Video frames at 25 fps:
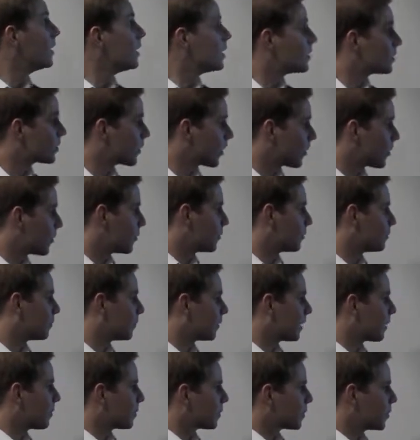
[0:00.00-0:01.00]
So
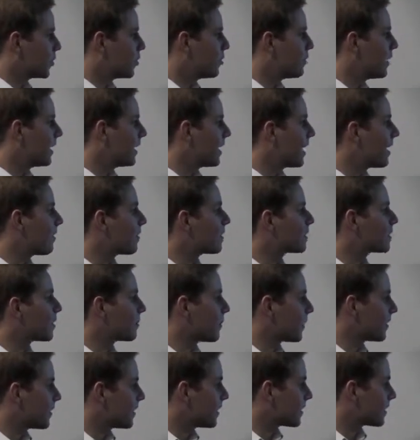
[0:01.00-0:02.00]
there were two main areas that
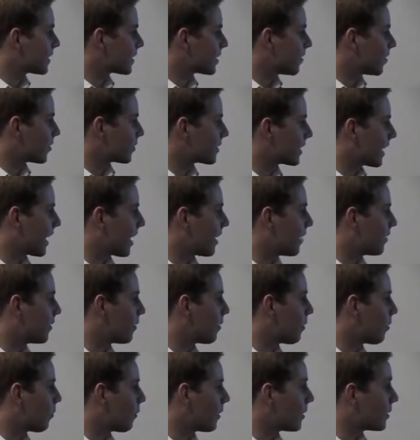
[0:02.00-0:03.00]
my thesis looked at,
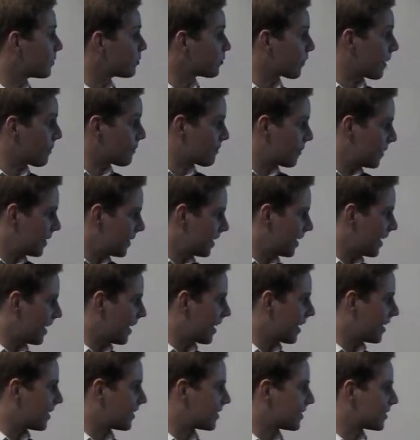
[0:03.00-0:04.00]
wind ramping
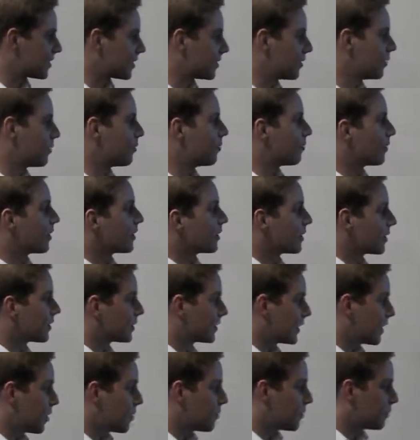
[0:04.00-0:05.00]
and wind
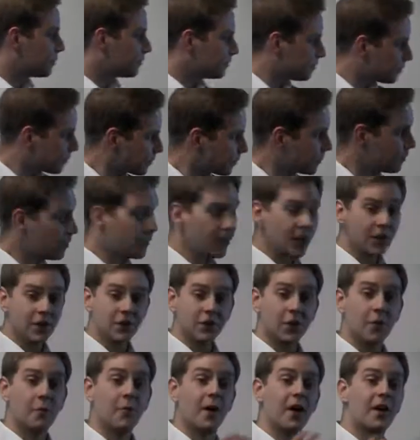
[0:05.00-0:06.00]
curtailment.
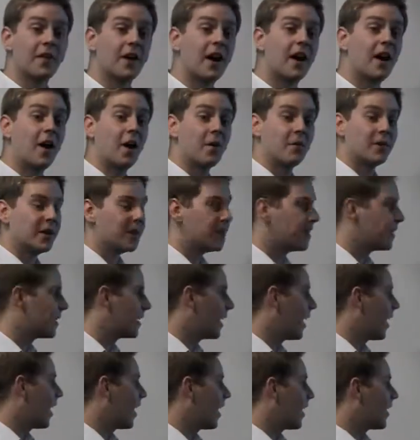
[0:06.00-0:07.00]
So by that I mean
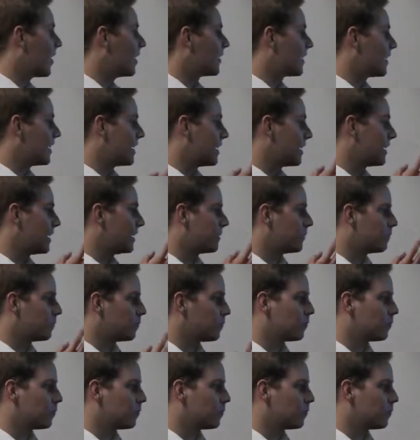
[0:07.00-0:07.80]
the